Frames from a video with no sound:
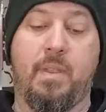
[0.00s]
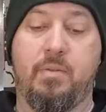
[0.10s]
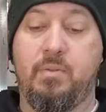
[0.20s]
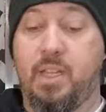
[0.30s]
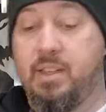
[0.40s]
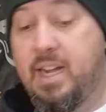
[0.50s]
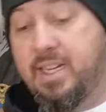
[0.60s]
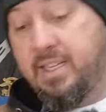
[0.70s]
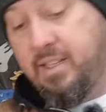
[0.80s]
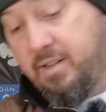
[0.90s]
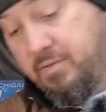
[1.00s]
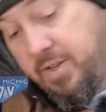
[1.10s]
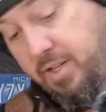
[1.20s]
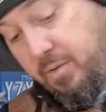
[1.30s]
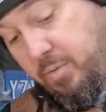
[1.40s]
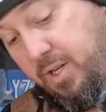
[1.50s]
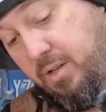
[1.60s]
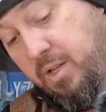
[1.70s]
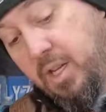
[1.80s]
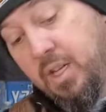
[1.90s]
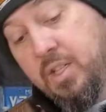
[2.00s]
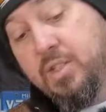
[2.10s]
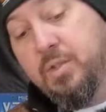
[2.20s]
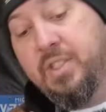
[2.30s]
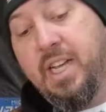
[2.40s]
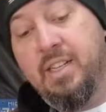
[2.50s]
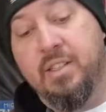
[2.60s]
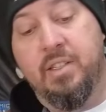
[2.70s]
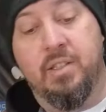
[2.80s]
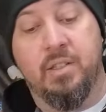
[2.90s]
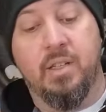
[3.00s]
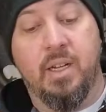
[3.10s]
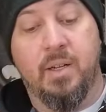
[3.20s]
they lock in there very well. So he's got little